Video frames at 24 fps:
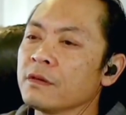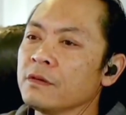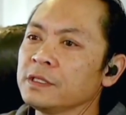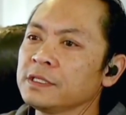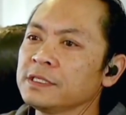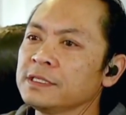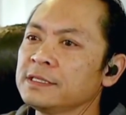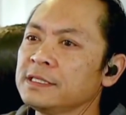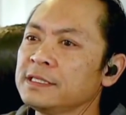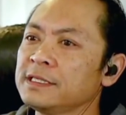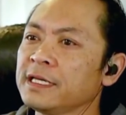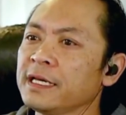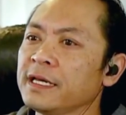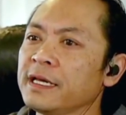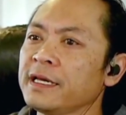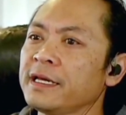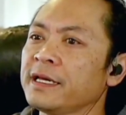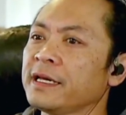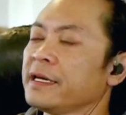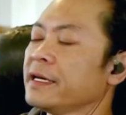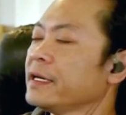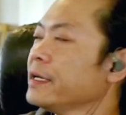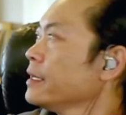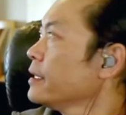
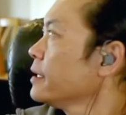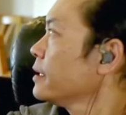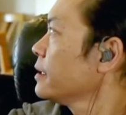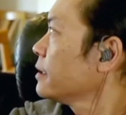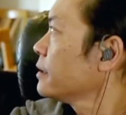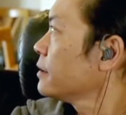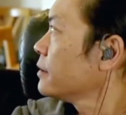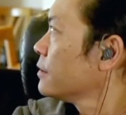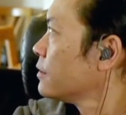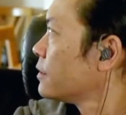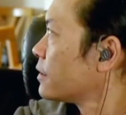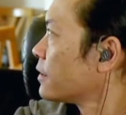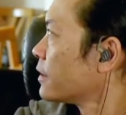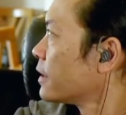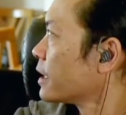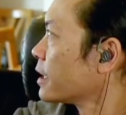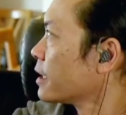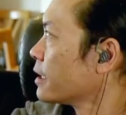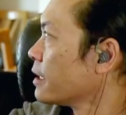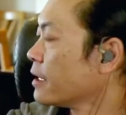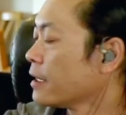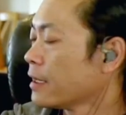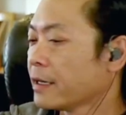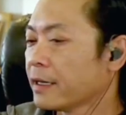Today, what do I
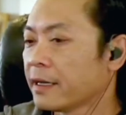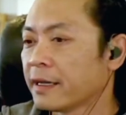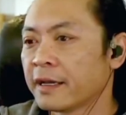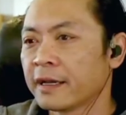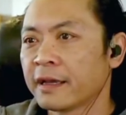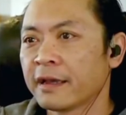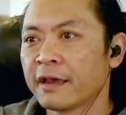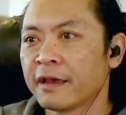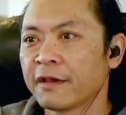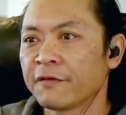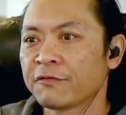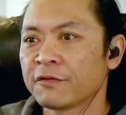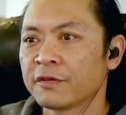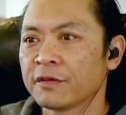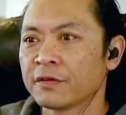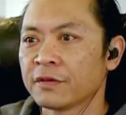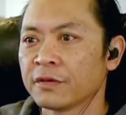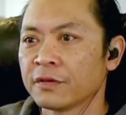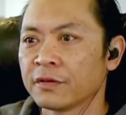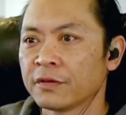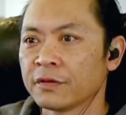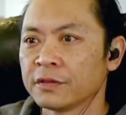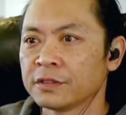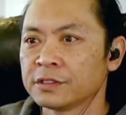got? I have
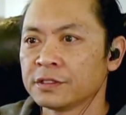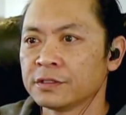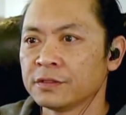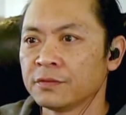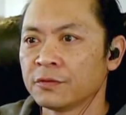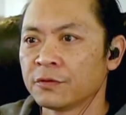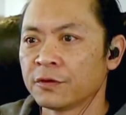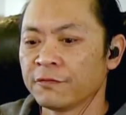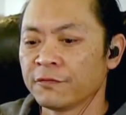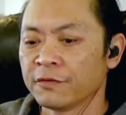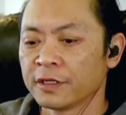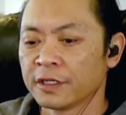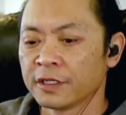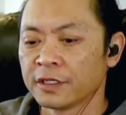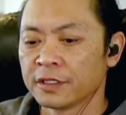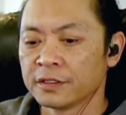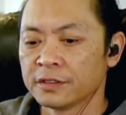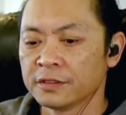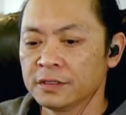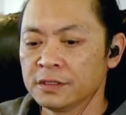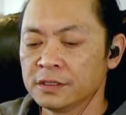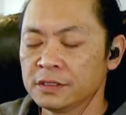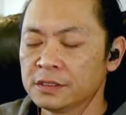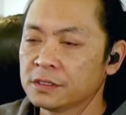to do more
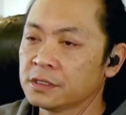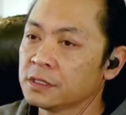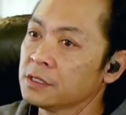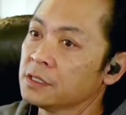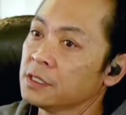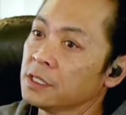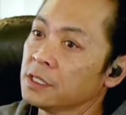videos.